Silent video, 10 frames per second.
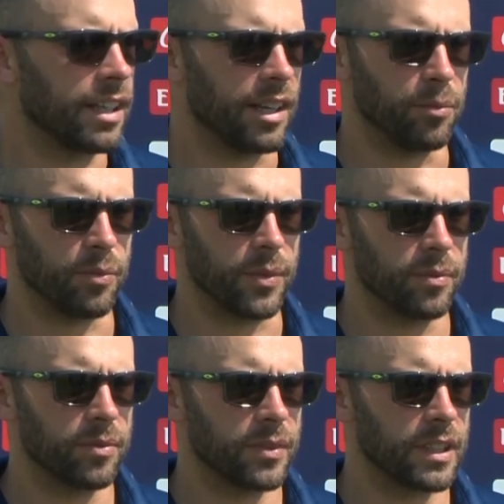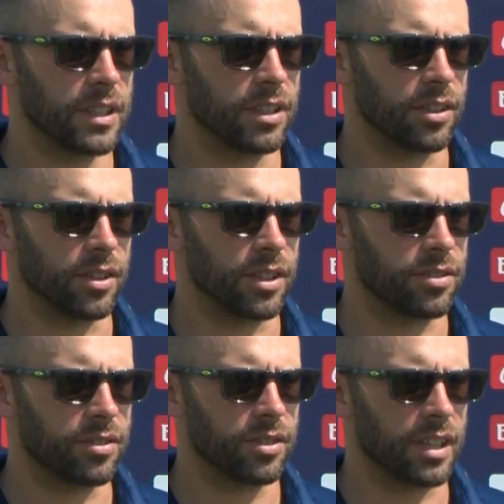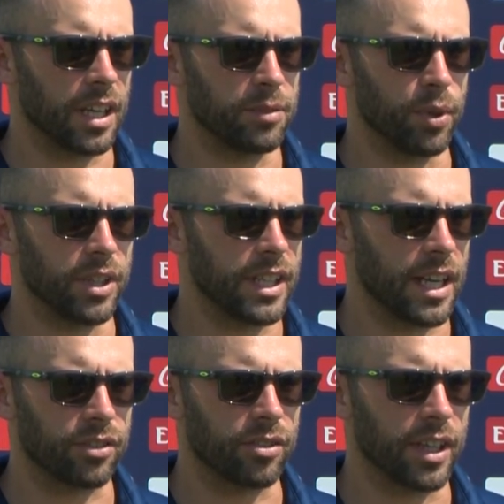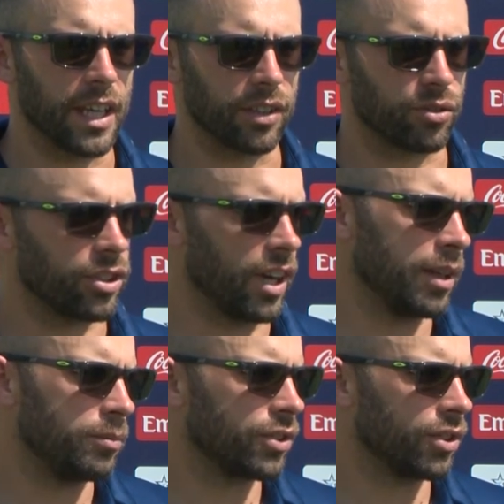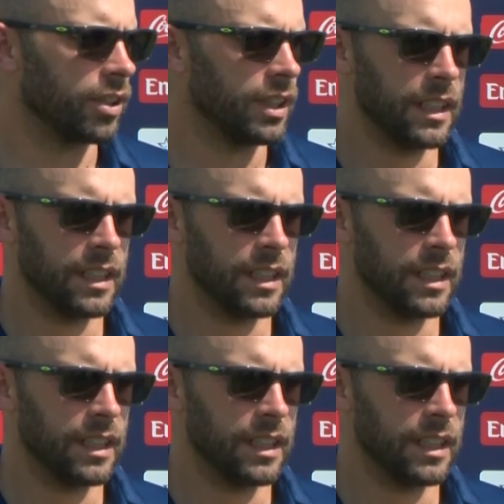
There's guys putting in extra time. So